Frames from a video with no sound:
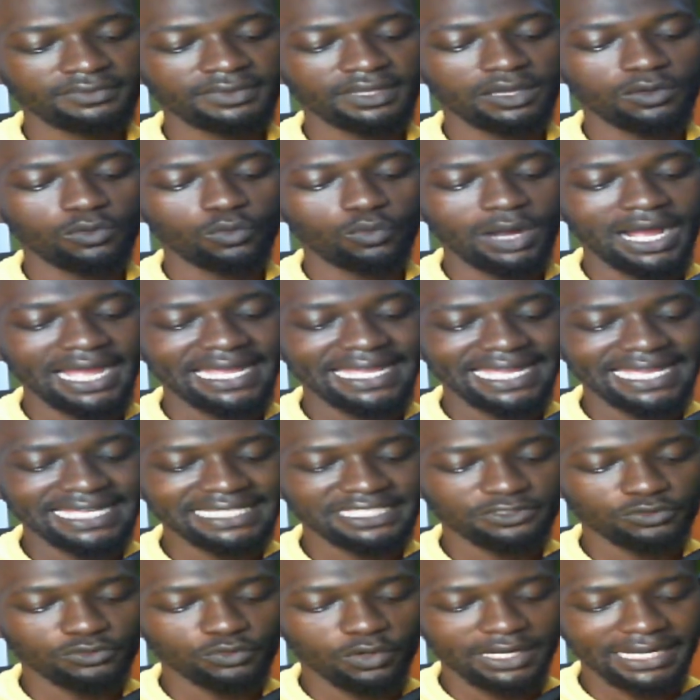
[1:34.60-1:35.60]
Why
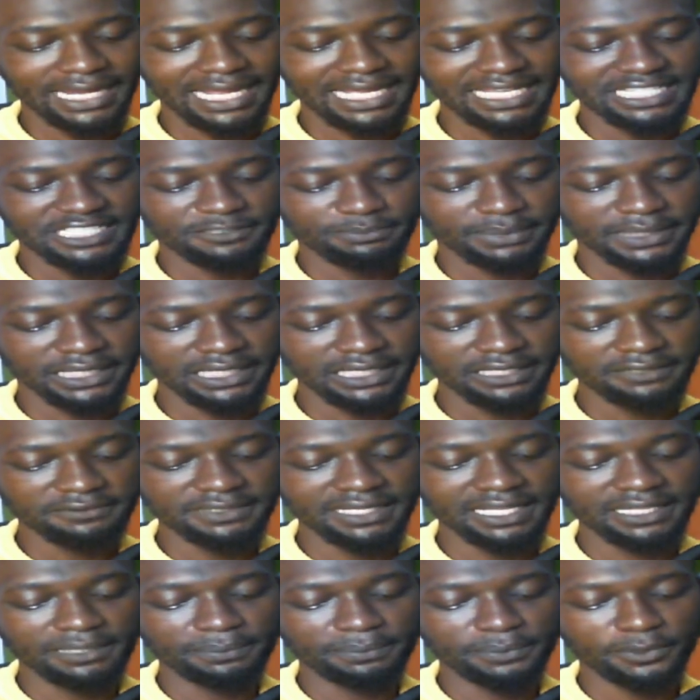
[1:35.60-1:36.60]
health workers believe
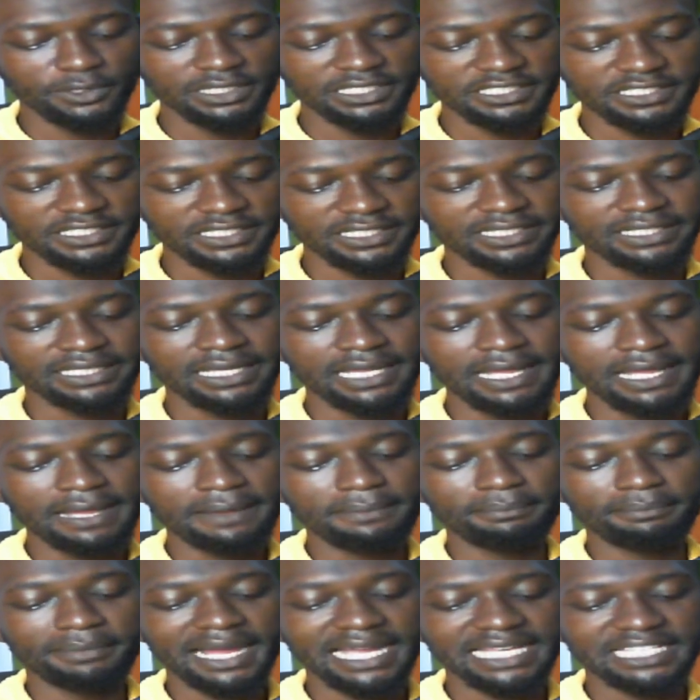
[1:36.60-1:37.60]
that the policy
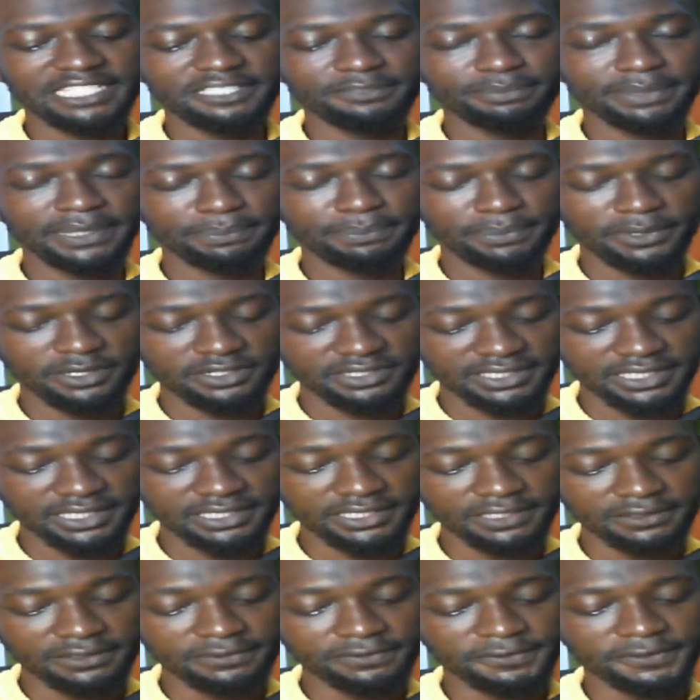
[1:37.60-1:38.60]
might be
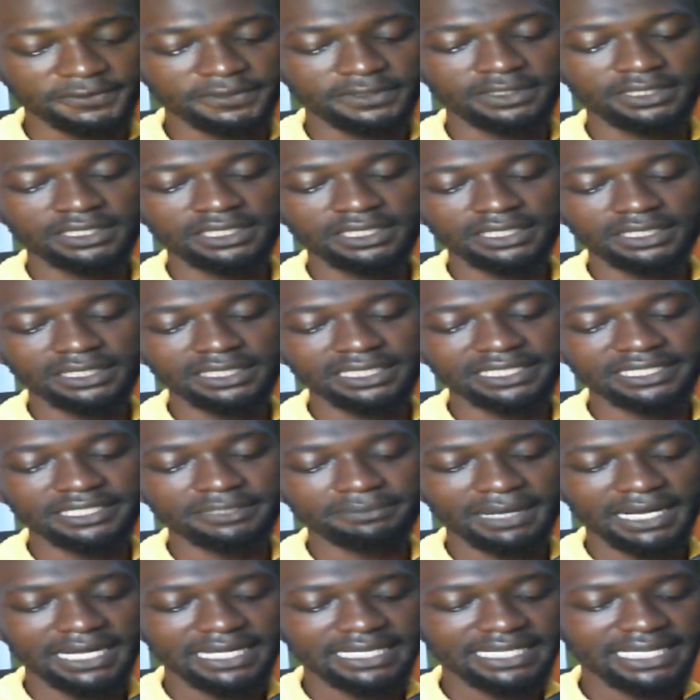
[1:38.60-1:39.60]
positive, they
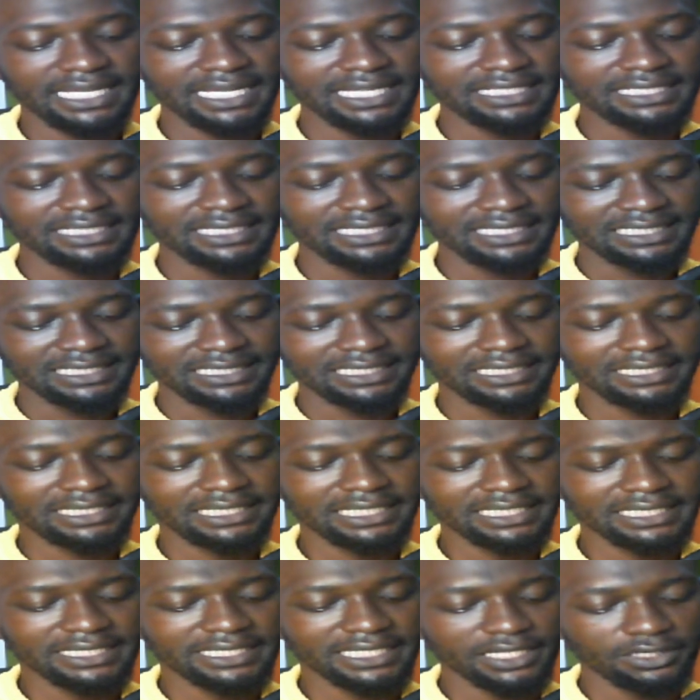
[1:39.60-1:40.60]
demanded the
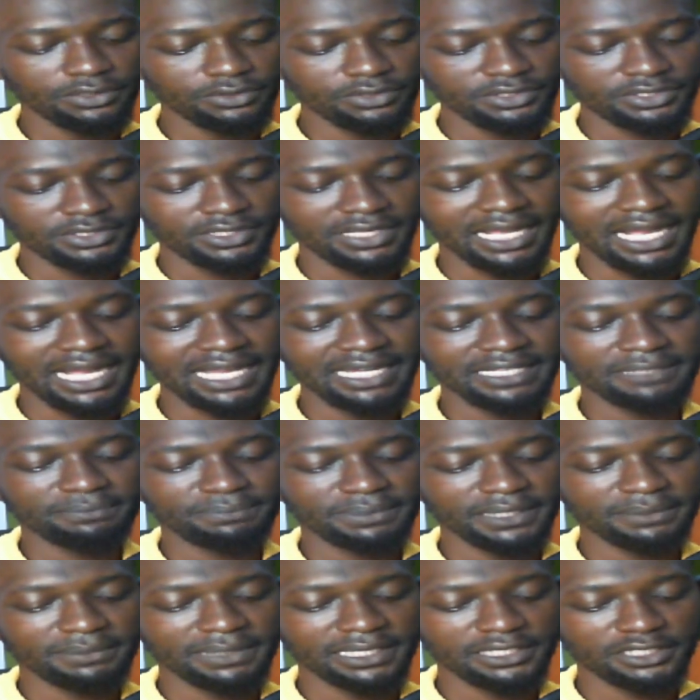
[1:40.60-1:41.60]
details and
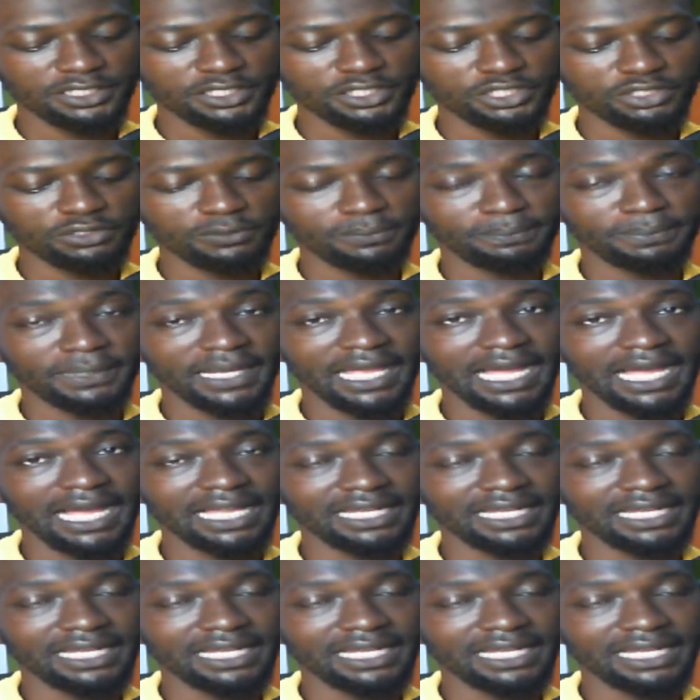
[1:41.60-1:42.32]
implementation plan.